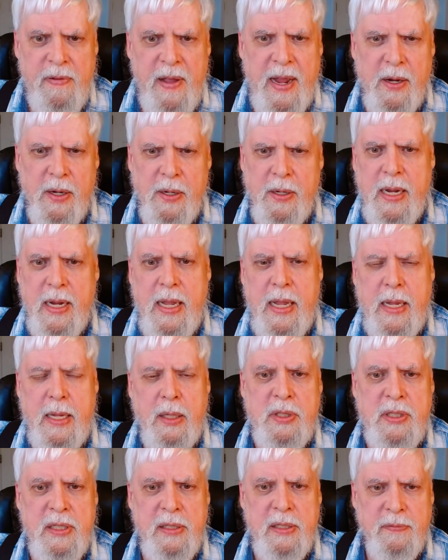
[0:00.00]
very
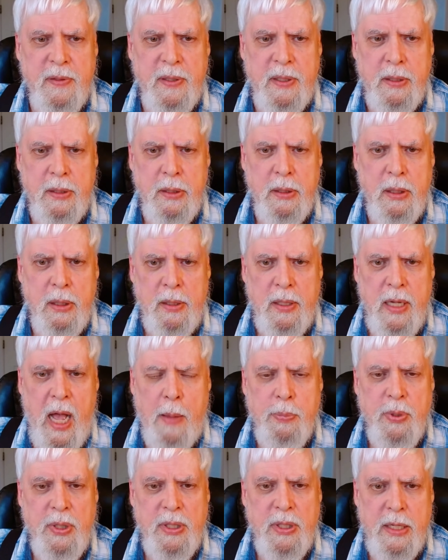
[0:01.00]
different
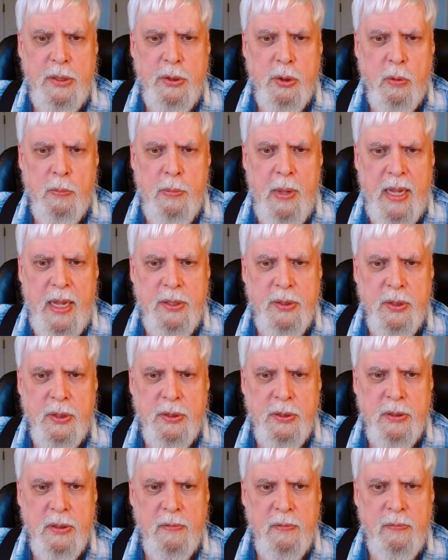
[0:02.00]
computational
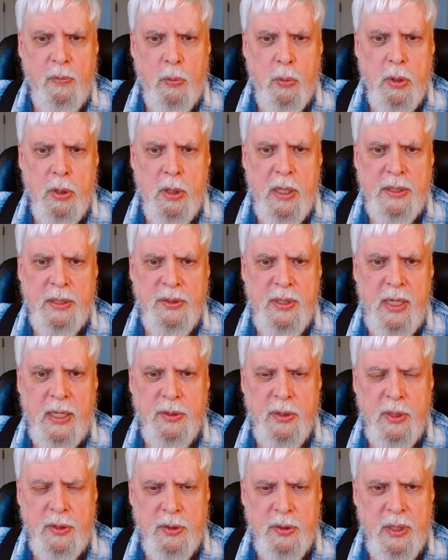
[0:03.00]
basis for
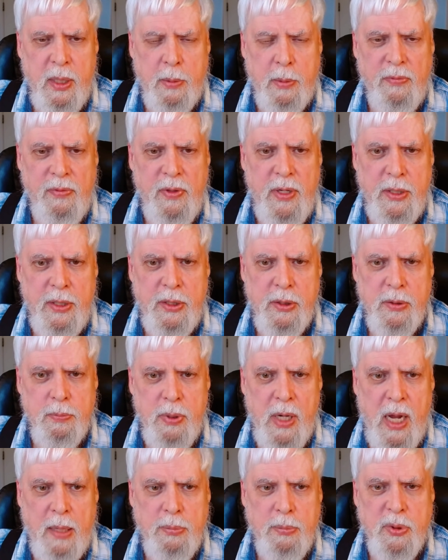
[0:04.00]
assessing some of these
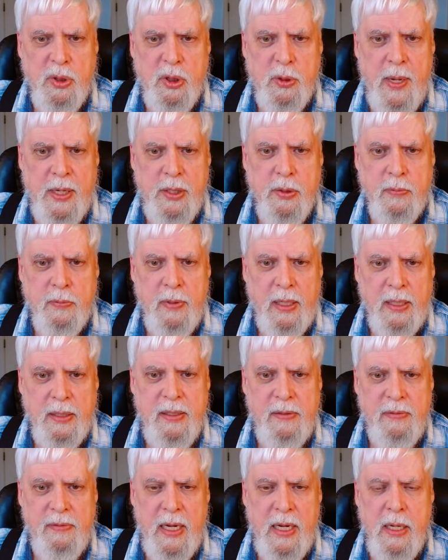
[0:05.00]
problems of special
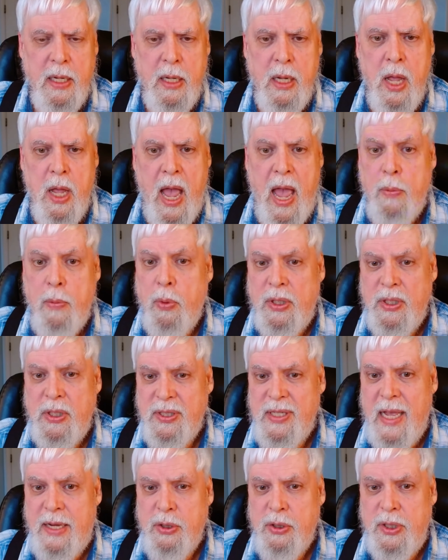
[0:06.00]
relativity. And
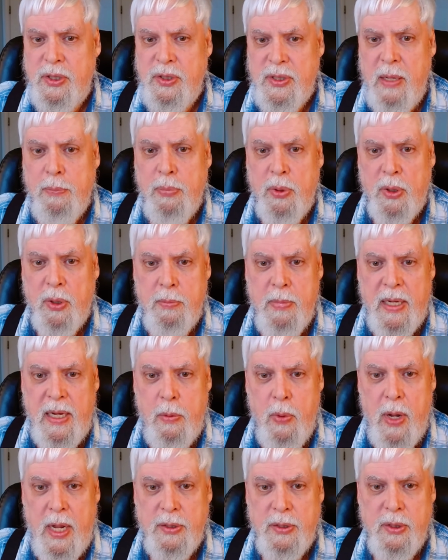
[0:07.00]
one's actually simpler in many
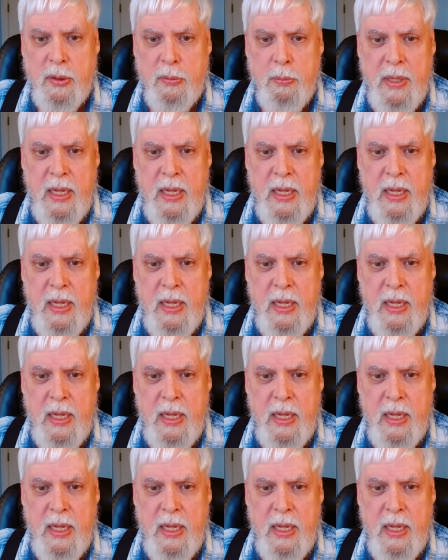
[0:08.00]
ways. It'll